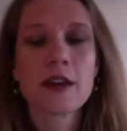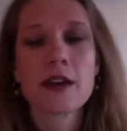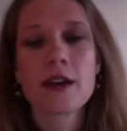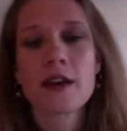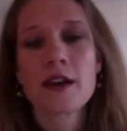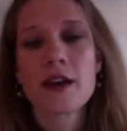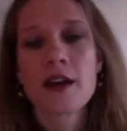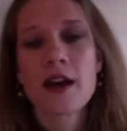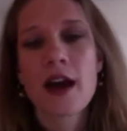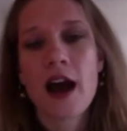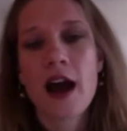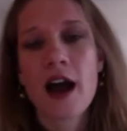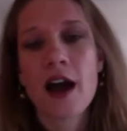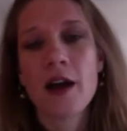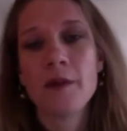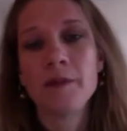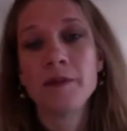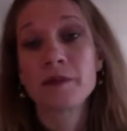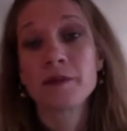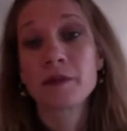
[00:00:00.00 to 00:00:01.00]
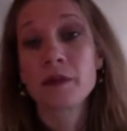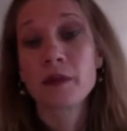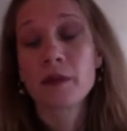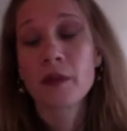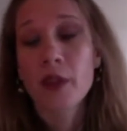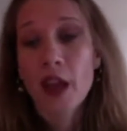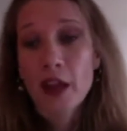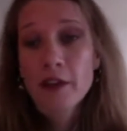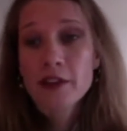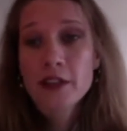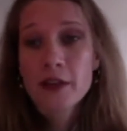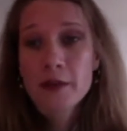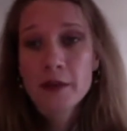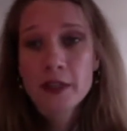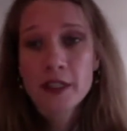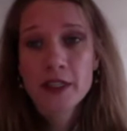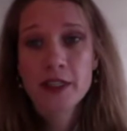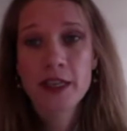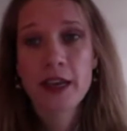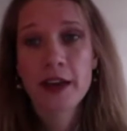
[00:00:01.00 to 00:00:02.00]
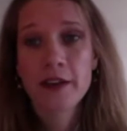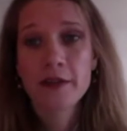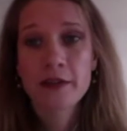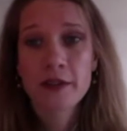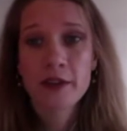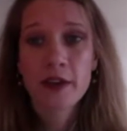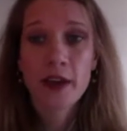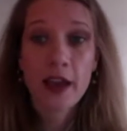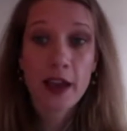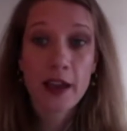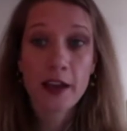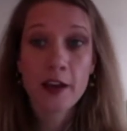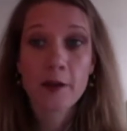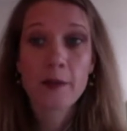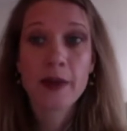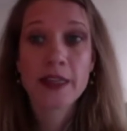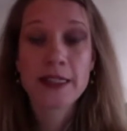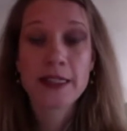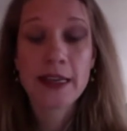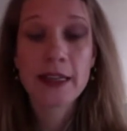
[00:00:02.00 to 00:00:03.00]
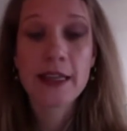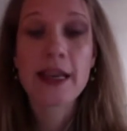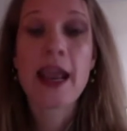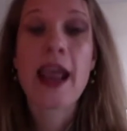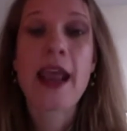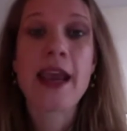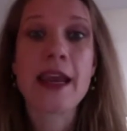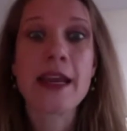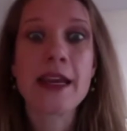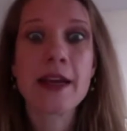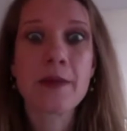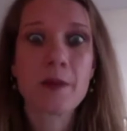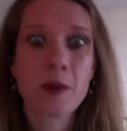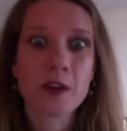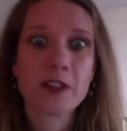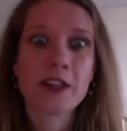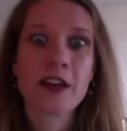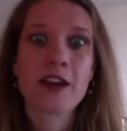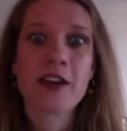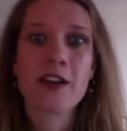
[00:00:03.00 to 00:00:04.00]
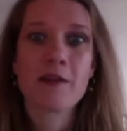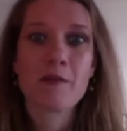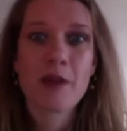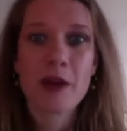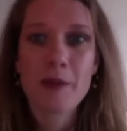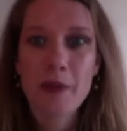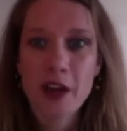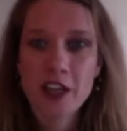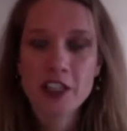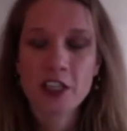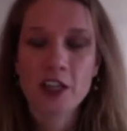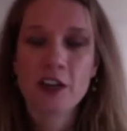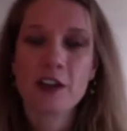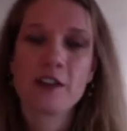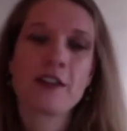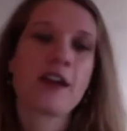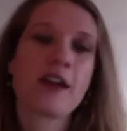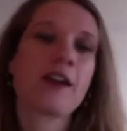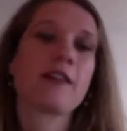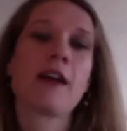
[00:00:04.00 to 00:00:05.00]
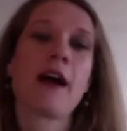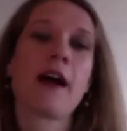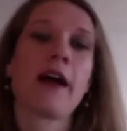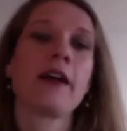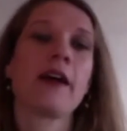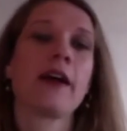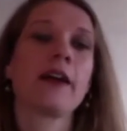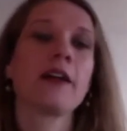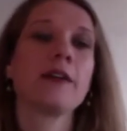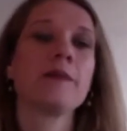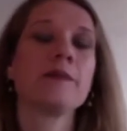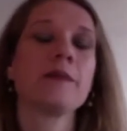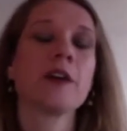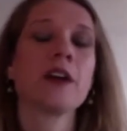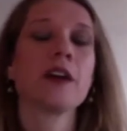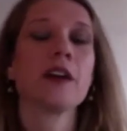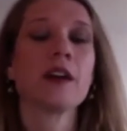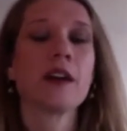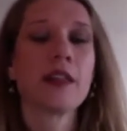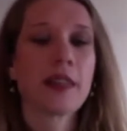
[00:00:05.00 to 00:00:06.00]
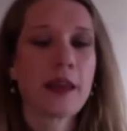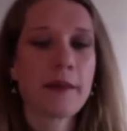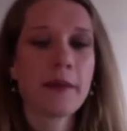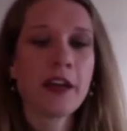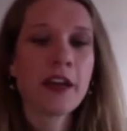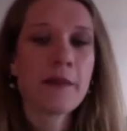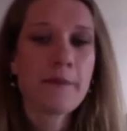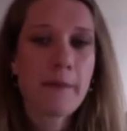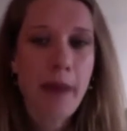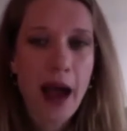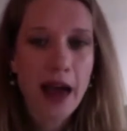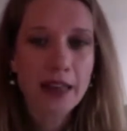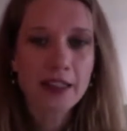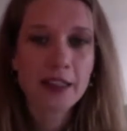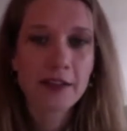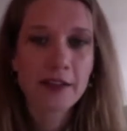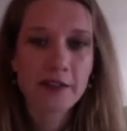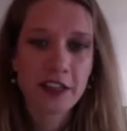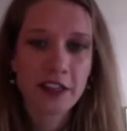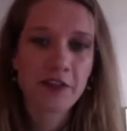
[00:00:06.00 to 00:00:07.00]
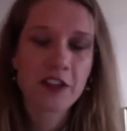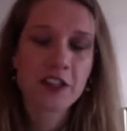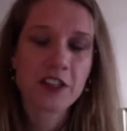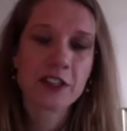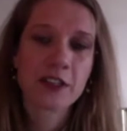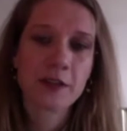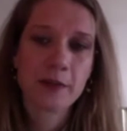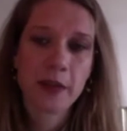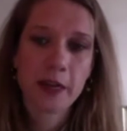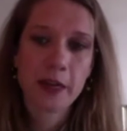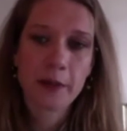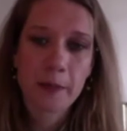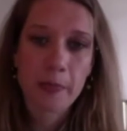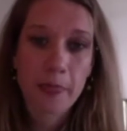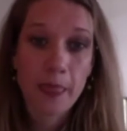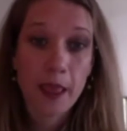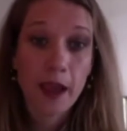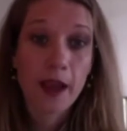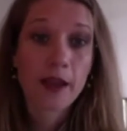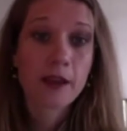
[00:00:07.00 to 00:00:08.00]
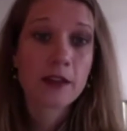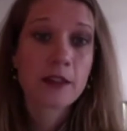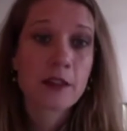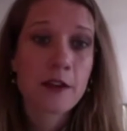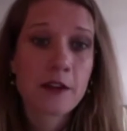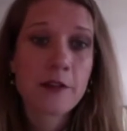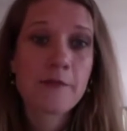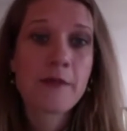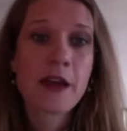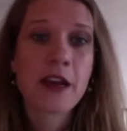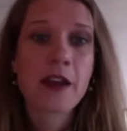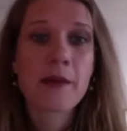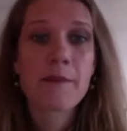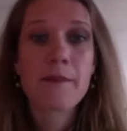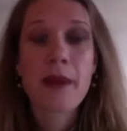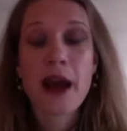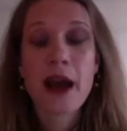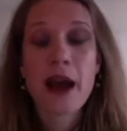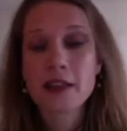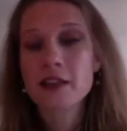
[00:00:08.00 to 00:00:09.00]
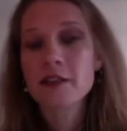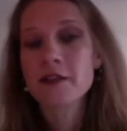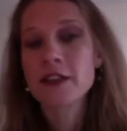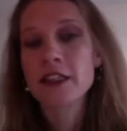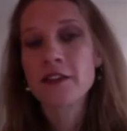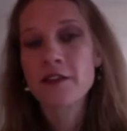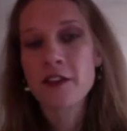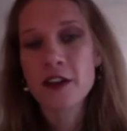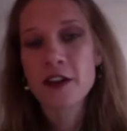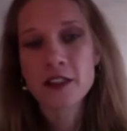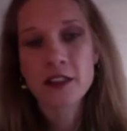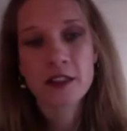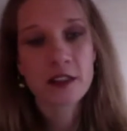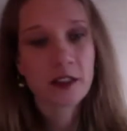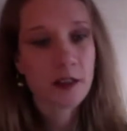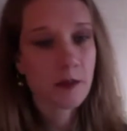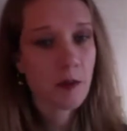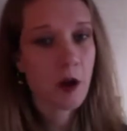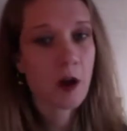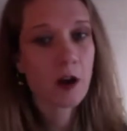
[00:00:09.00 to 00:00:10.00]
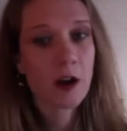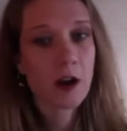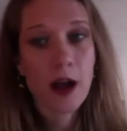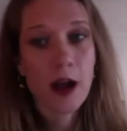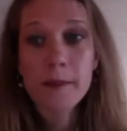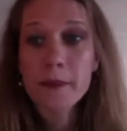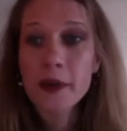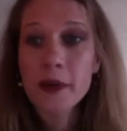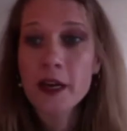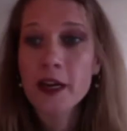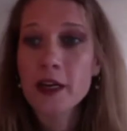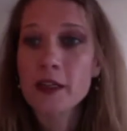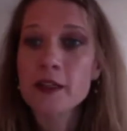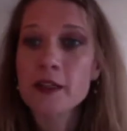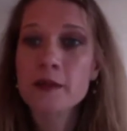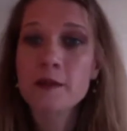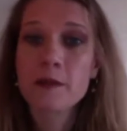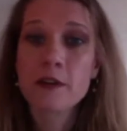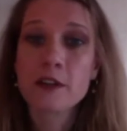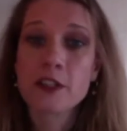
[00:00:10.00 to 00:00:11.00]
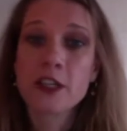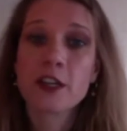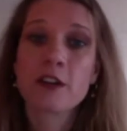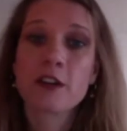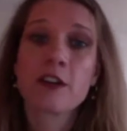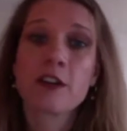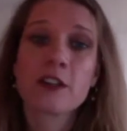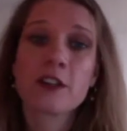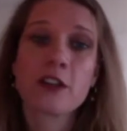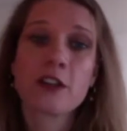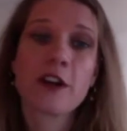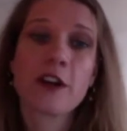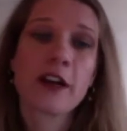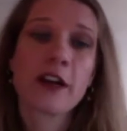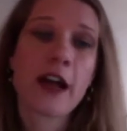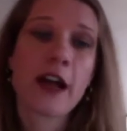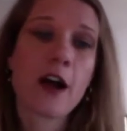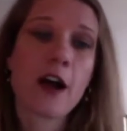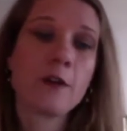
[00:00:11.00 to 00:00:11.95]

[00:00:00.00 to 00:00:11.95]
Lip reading: I was able to save, basically 80% of my budget on that line item. That made a massive difference to me. And it's going to make a massive difference to small companies, particularly starting out.